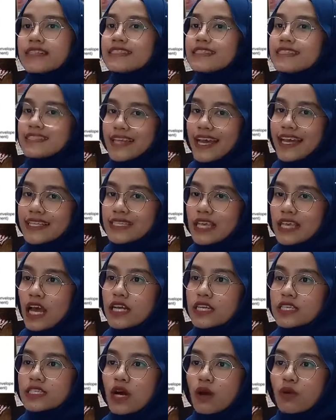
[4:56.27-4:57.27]
Next,
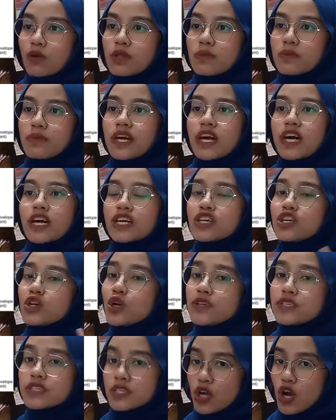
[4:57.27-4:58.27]
there will be a
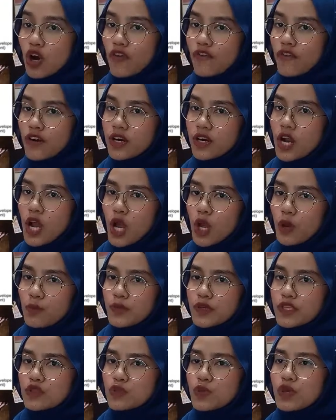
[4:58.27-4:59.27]
crossing over
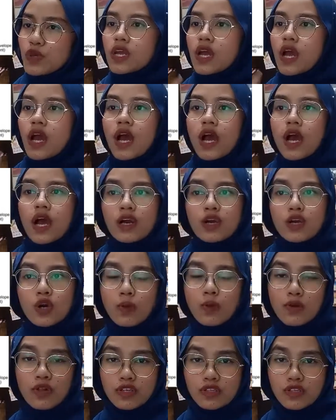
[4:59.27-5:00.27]
between
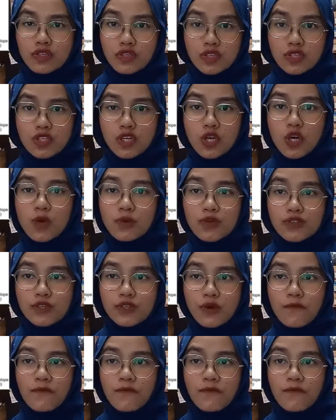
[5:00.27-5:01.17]
homologous chromosome